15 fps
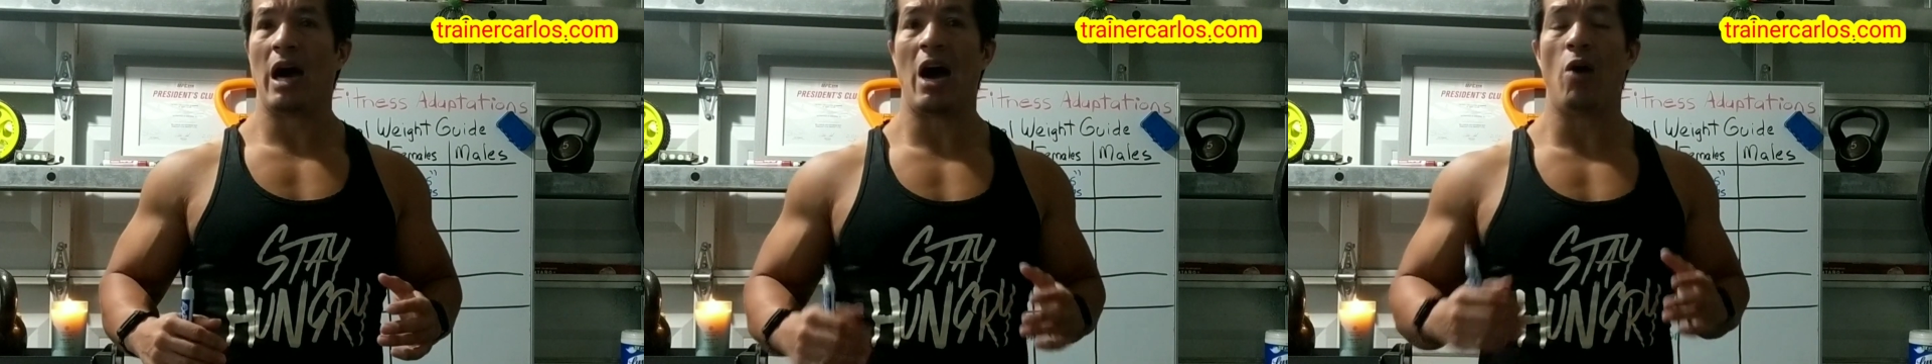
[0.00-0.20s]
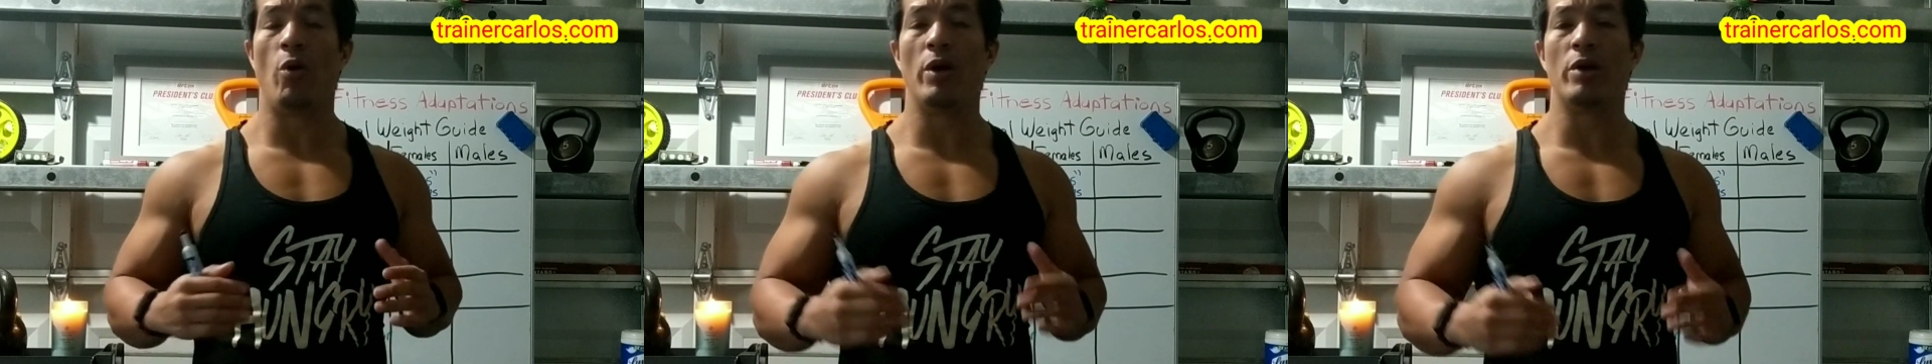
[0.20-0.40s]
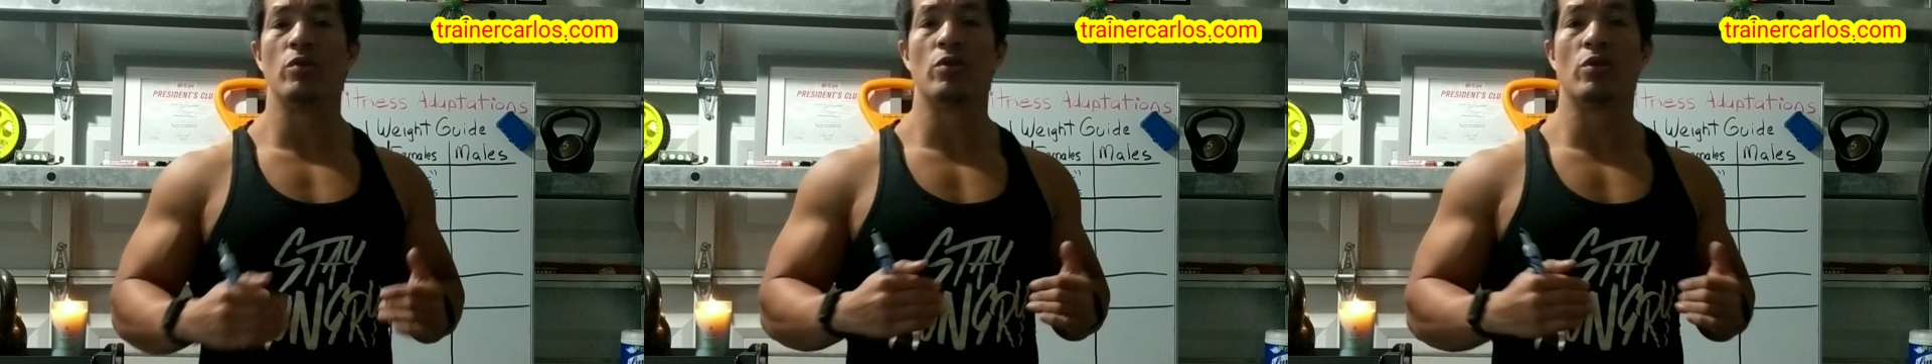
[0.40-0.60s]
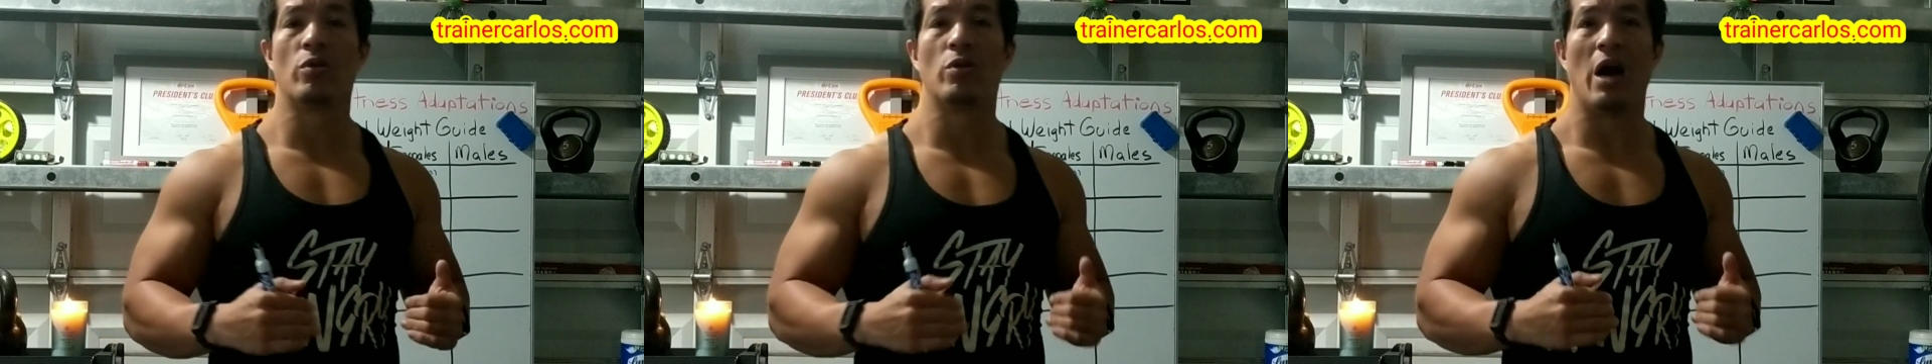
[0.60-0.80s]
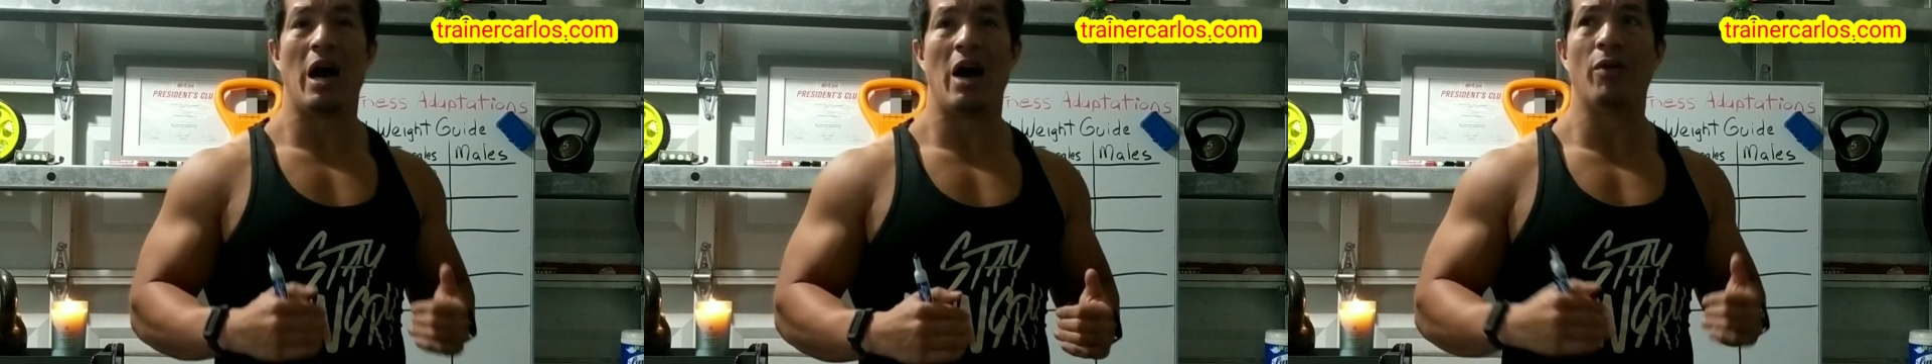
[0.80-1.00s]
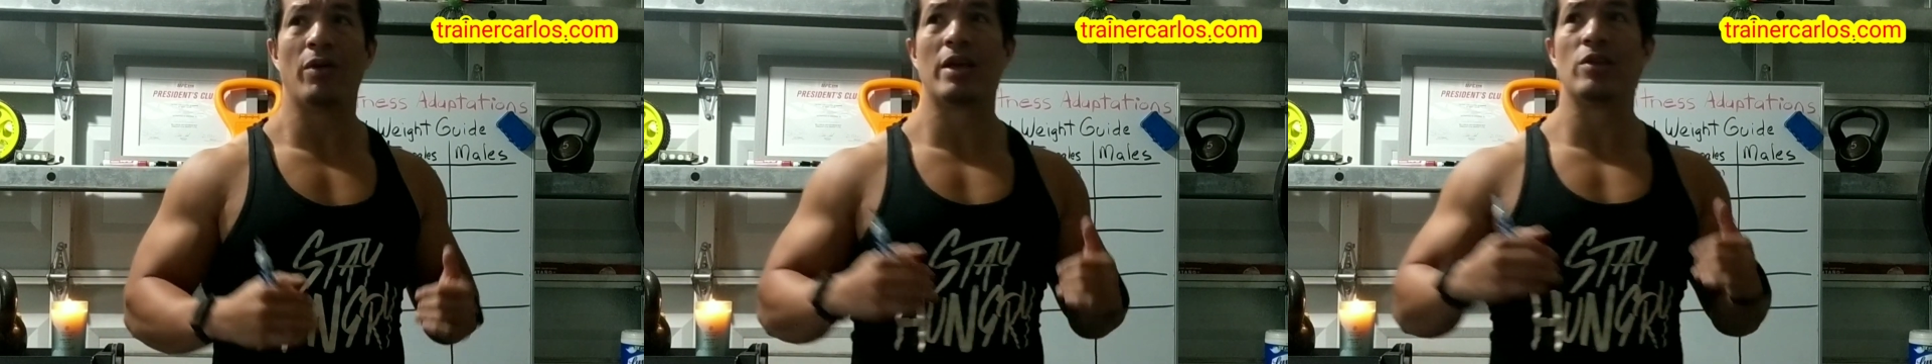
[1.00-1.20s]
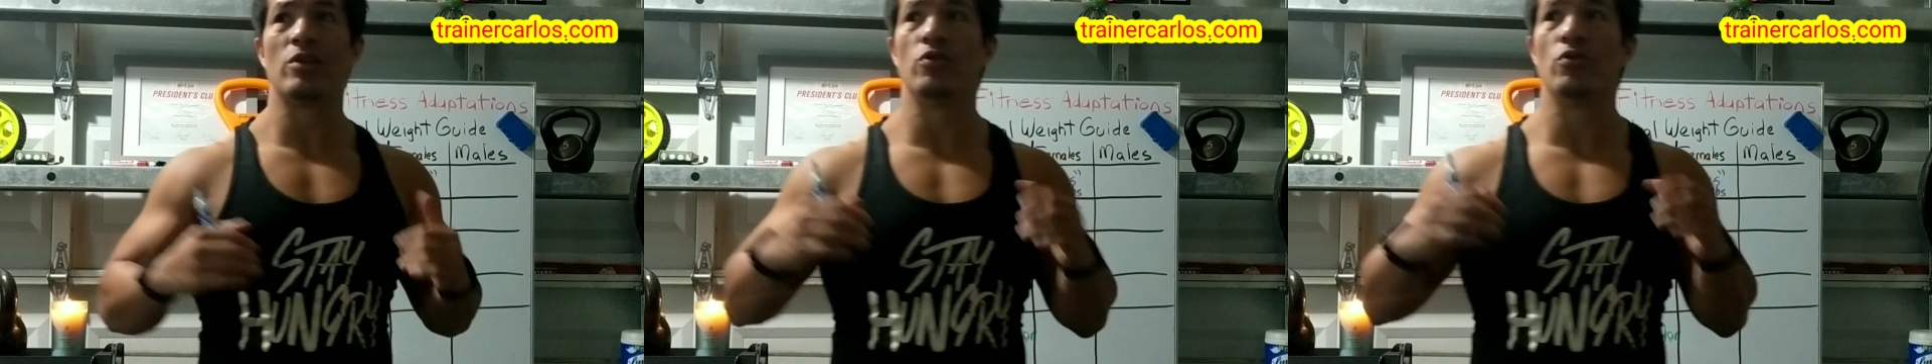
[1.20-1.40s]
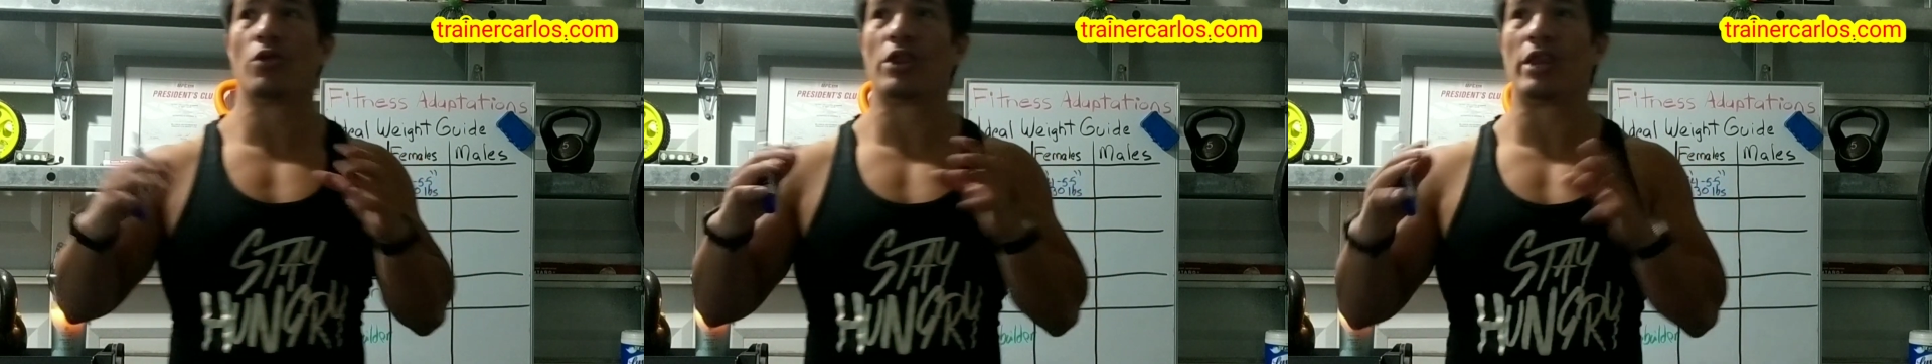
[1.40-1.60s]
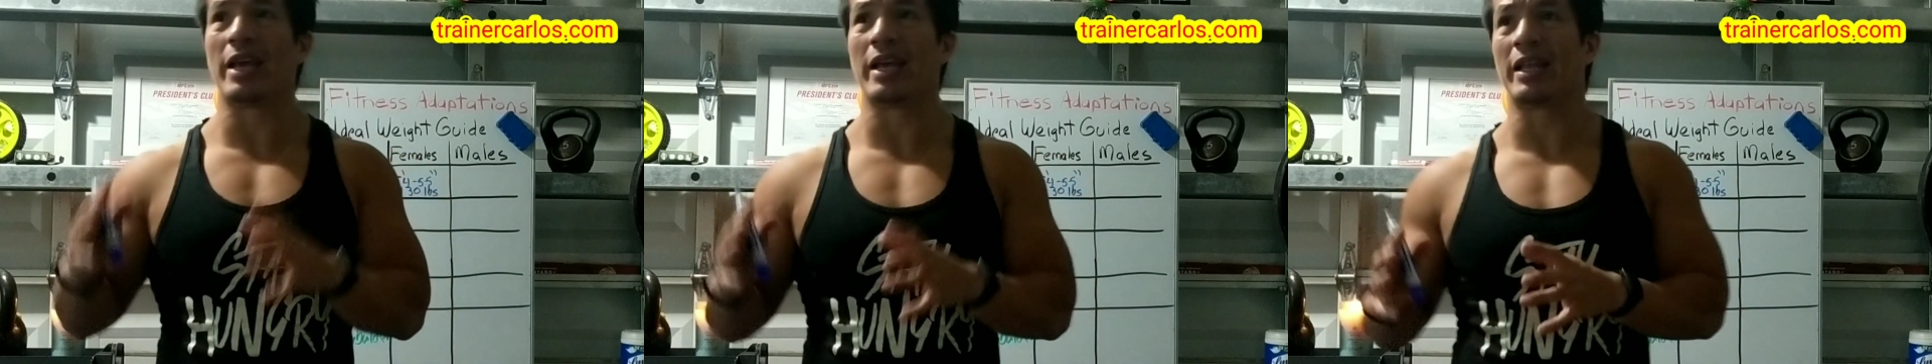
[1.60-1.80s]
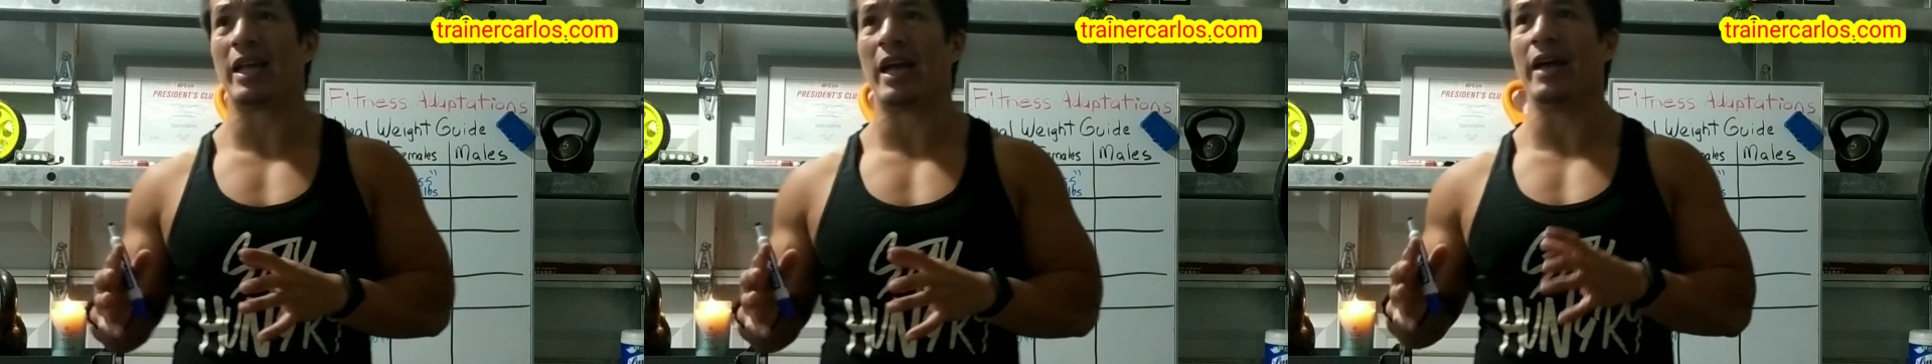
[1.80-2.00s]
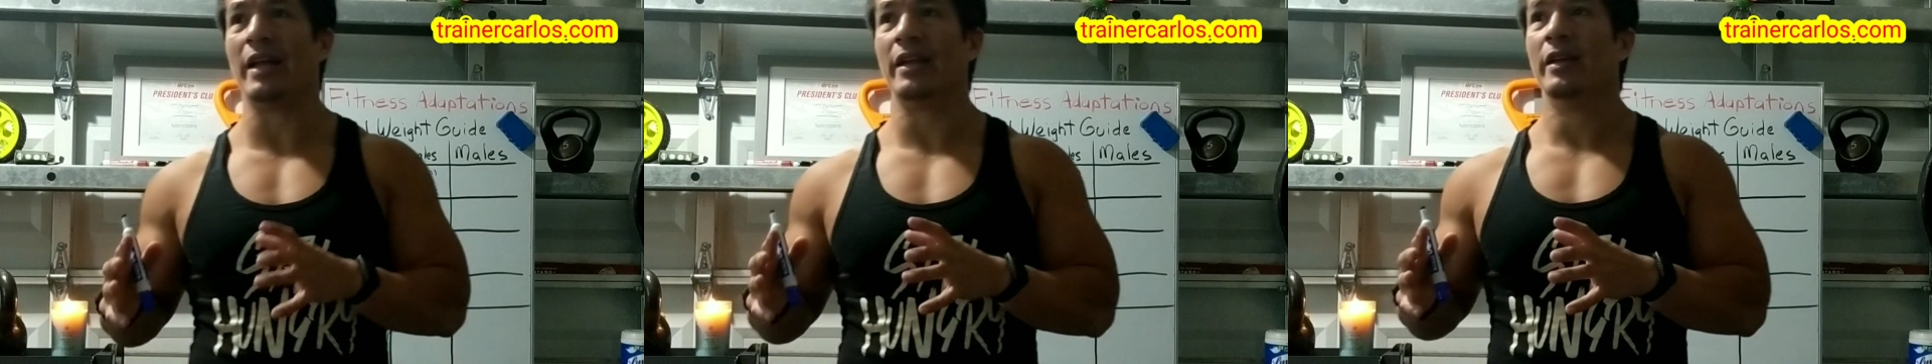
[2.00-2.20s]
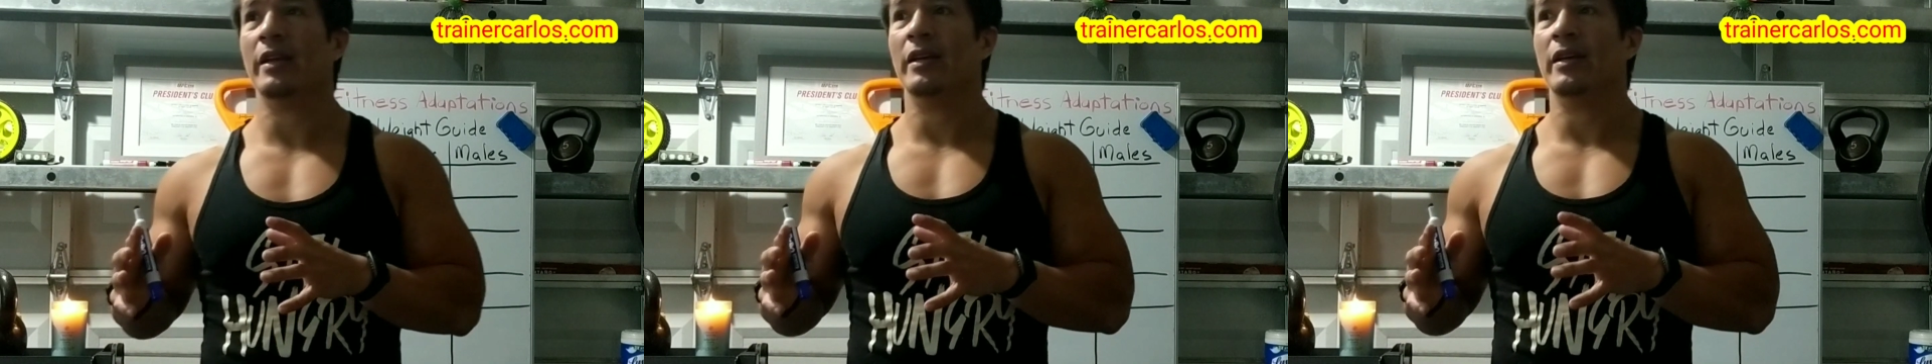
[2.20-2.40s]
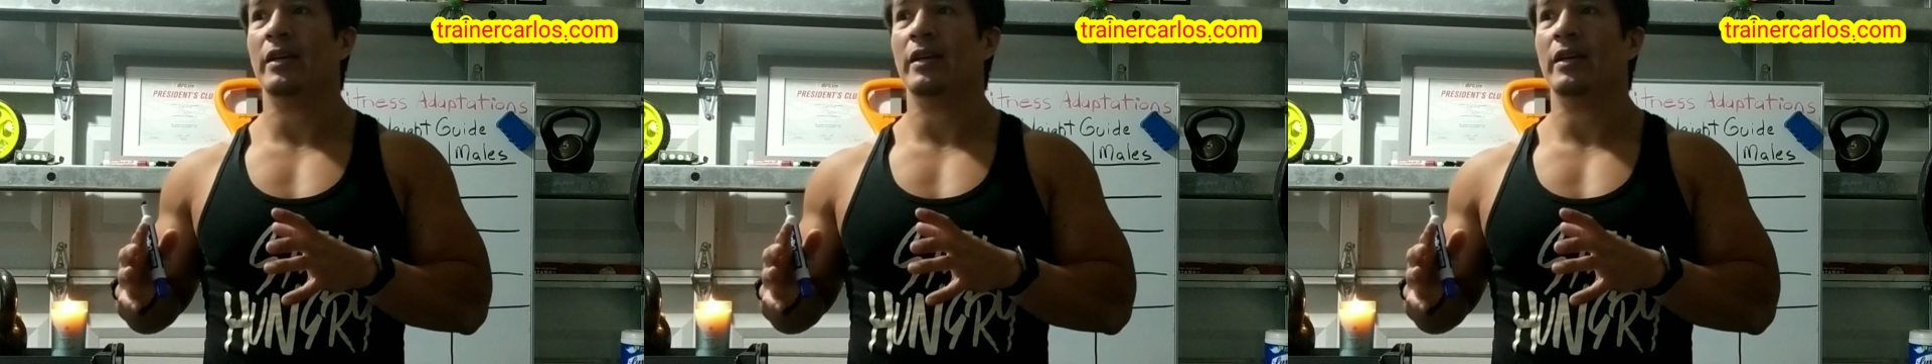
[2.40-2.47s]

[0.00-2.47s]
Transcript: how can you think that?